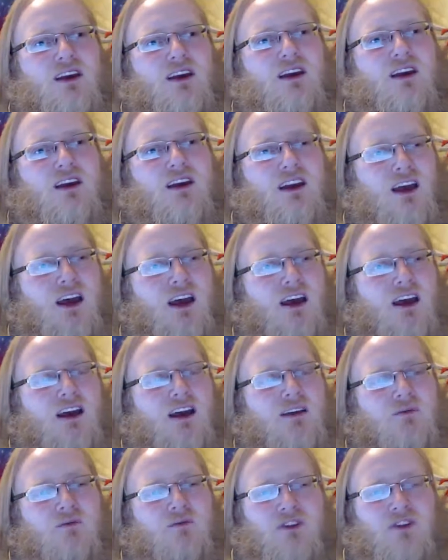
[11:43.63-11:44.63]

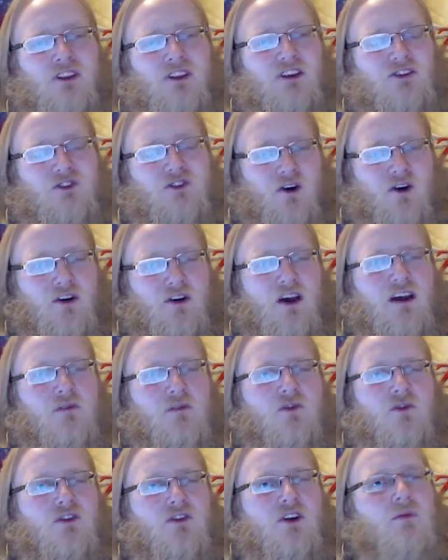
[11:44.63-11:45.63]
And this cart
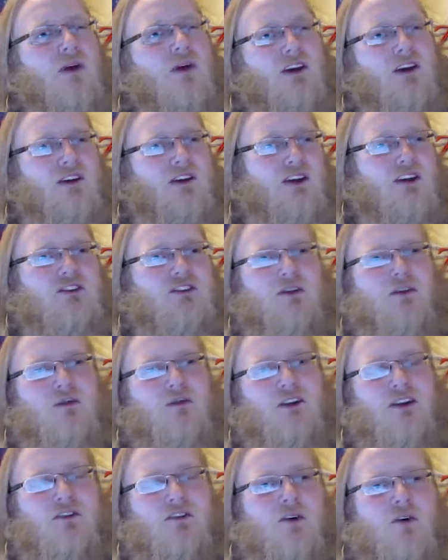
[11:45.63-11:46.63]
animal nearby kicks him, and
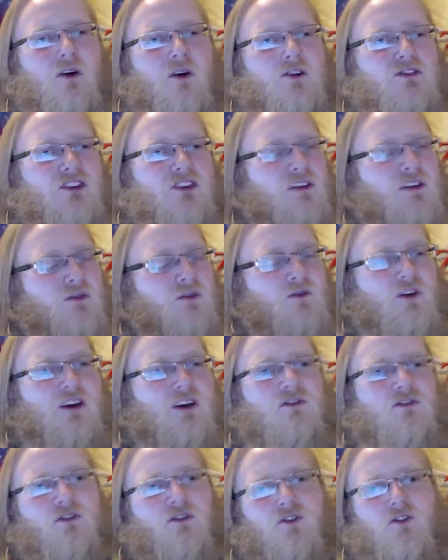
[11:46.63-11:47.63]
he falls, like, right
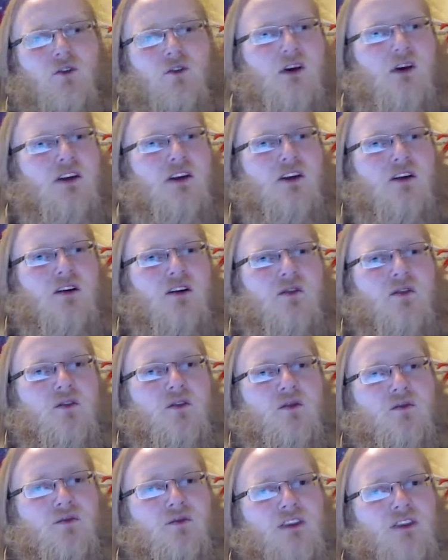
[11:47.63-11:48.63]
through the window.
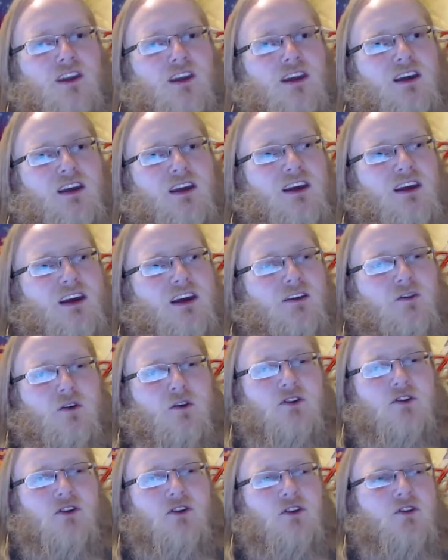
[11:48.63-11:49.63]
And of
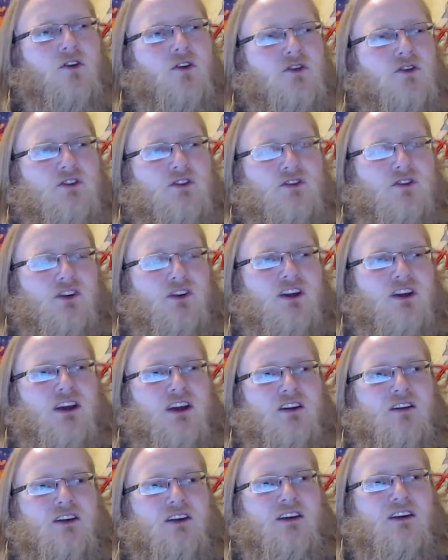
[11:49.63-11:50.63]
course all the girls are sort of
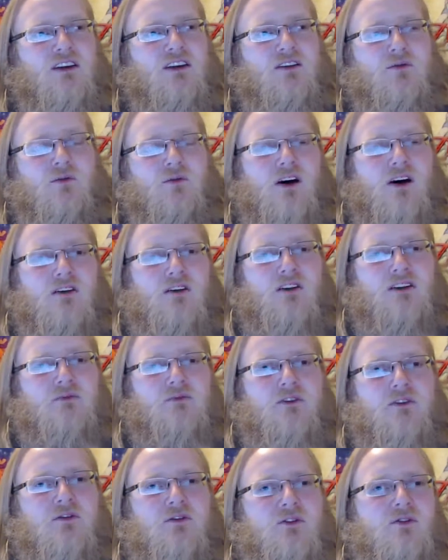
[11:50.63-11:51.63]
giggling like, wow, this
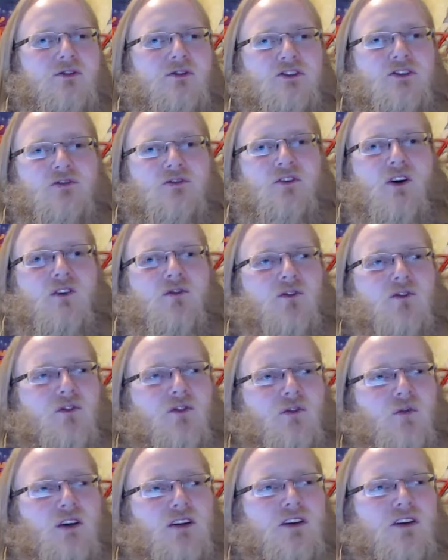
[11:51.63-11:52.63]
buffoon just fell through the
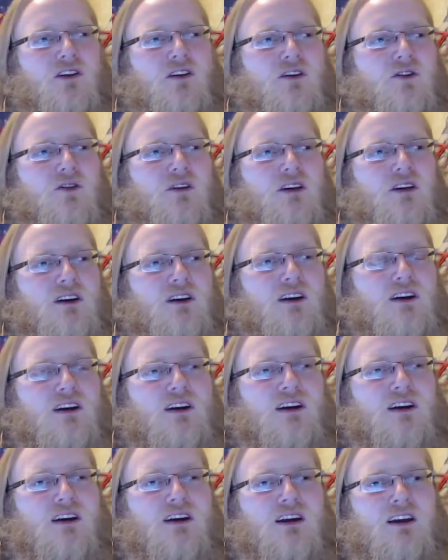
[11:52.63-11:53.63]
window.
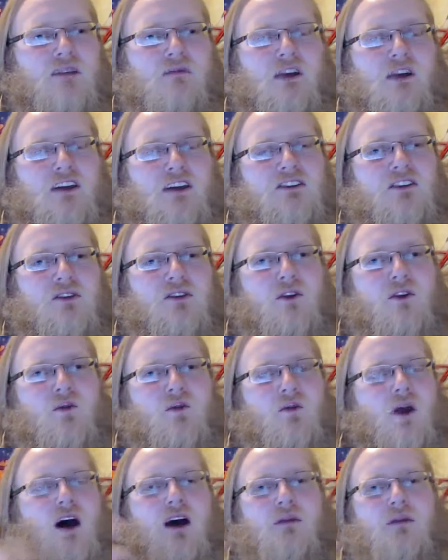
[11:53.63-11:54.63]
And he makes a little
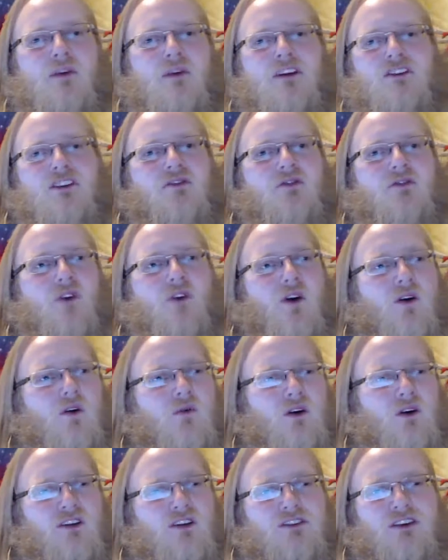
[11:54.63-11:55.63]
rhyme as
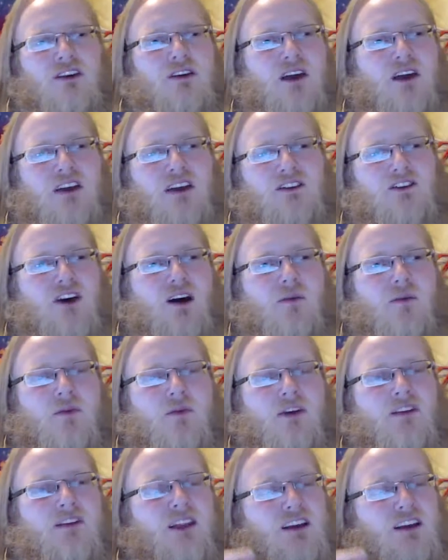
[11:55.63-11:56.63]
once he gets up,
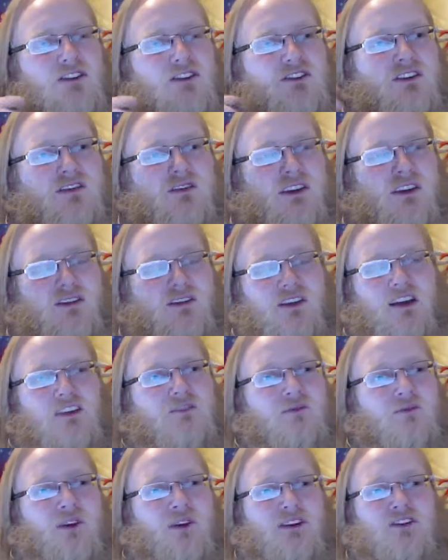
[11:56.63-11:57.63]
and they, like, that's
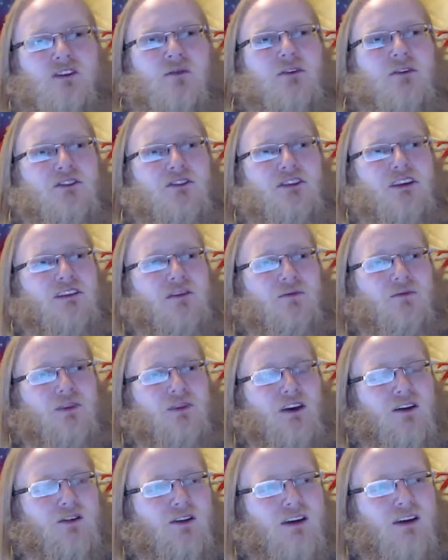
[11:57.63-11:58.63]
basically what sets them
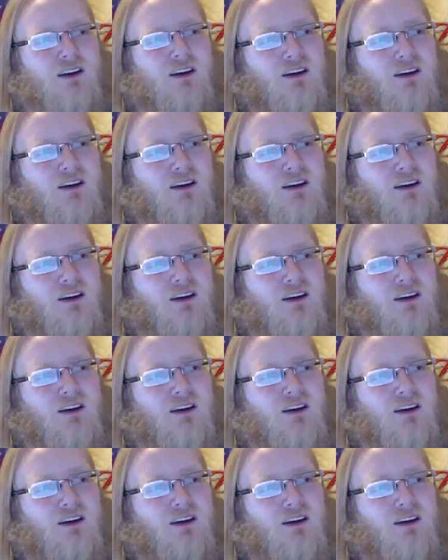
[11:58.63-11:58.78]
giggling.